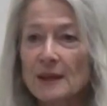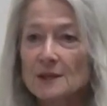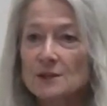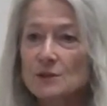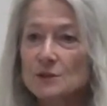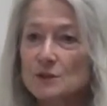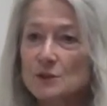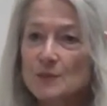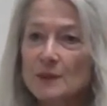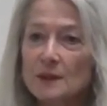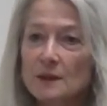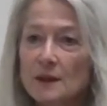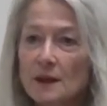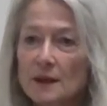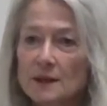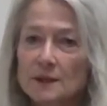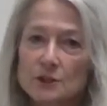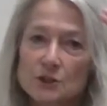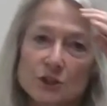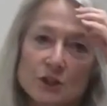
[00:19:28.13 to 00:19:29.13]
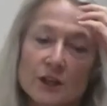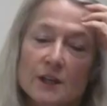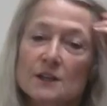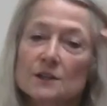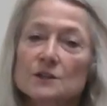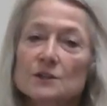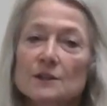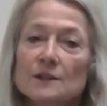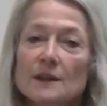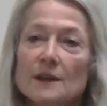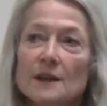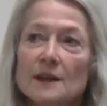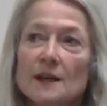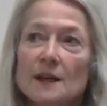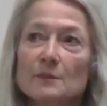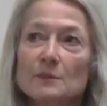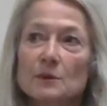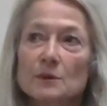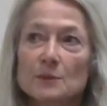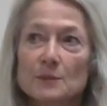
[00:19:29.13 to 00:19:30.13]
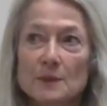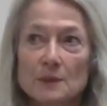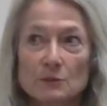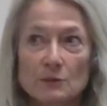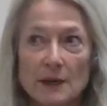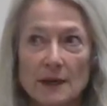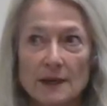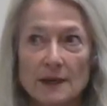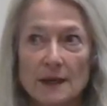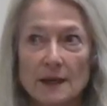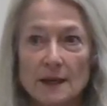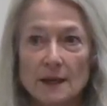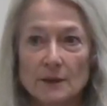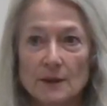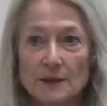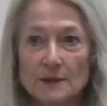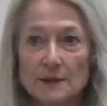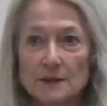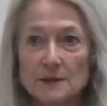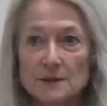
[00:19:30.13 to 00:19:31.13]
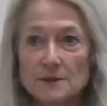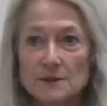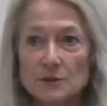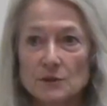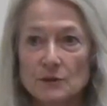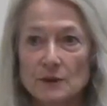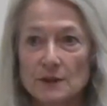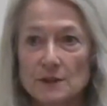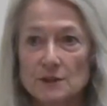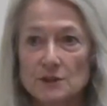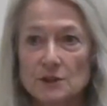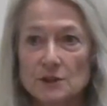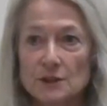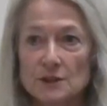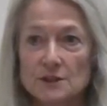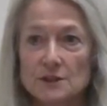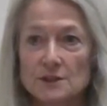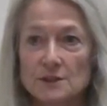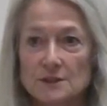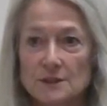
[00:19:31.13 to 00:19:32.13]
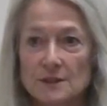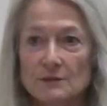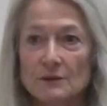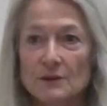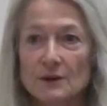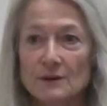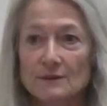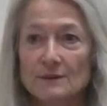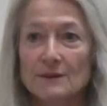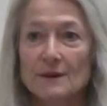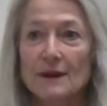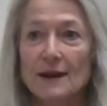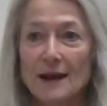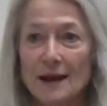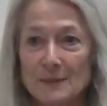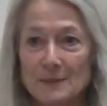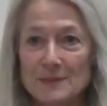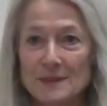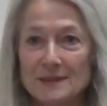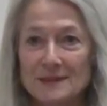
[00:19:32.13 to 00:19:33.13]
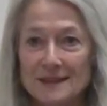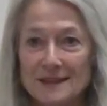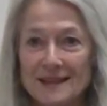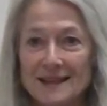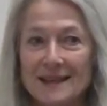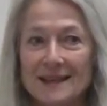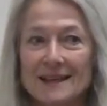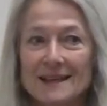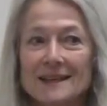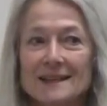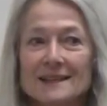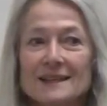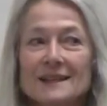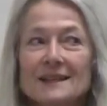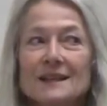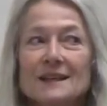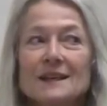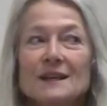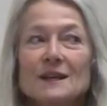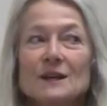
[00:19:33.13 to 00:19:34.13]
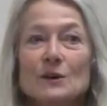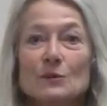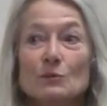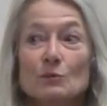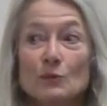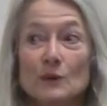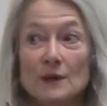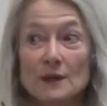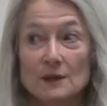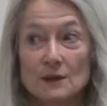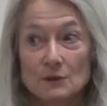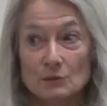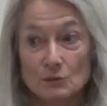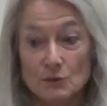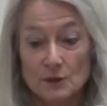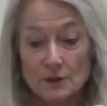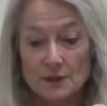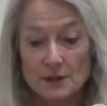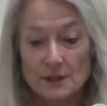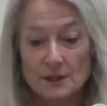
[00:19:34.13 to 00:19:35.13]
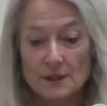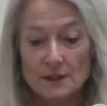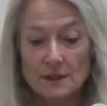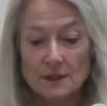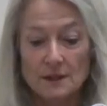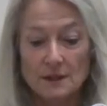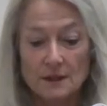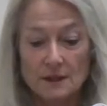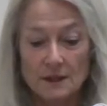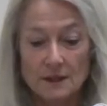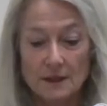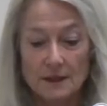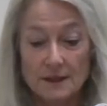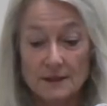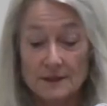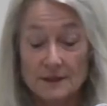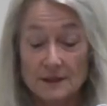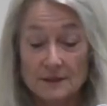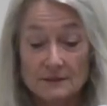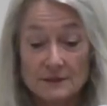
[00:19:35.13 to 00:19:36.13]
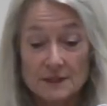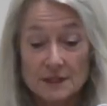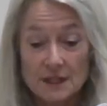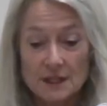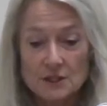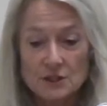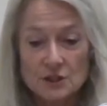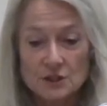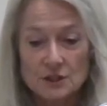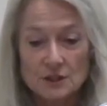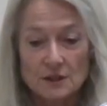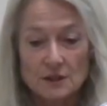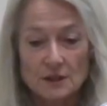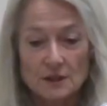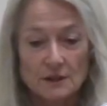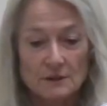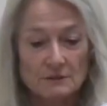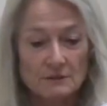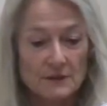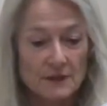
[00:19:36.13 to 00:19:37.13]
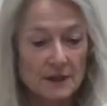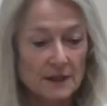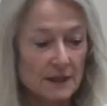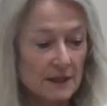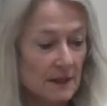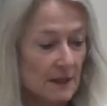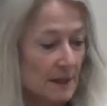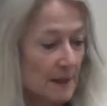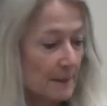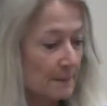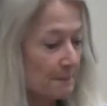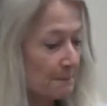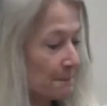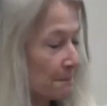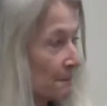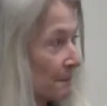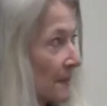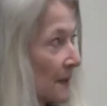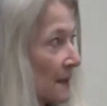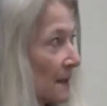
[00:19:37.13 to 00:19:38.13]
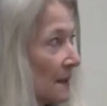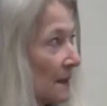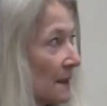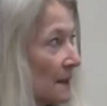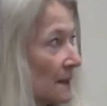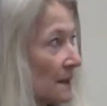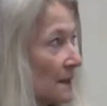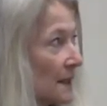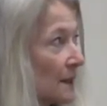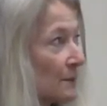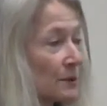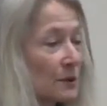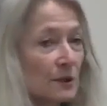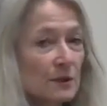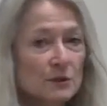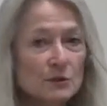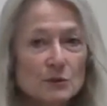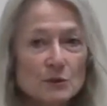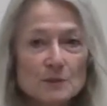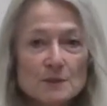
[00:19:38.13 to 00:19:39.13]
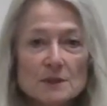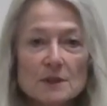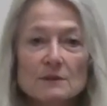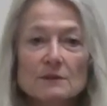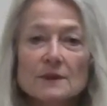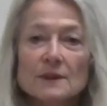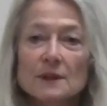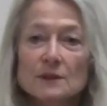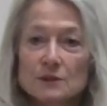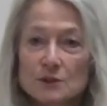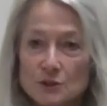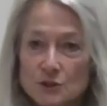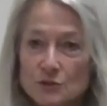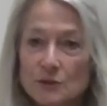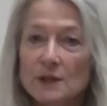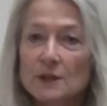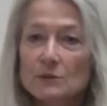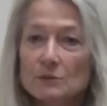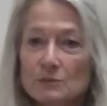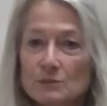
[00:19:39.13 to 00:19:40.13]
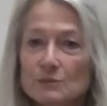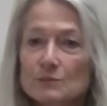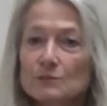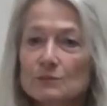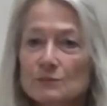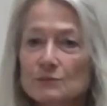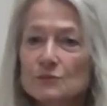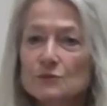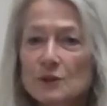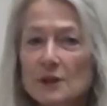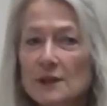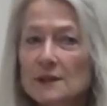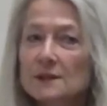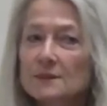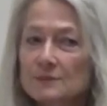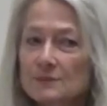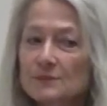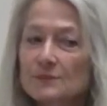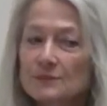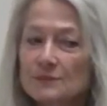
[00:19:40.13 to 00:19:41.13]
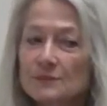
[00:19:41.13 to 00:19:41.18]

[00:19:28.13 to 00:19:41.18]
So there's been a lot of change in that neighborhood, but right now I think it's the greatest change that's ever happened. And we are working at the invitation of the neighborhood groups over there to try to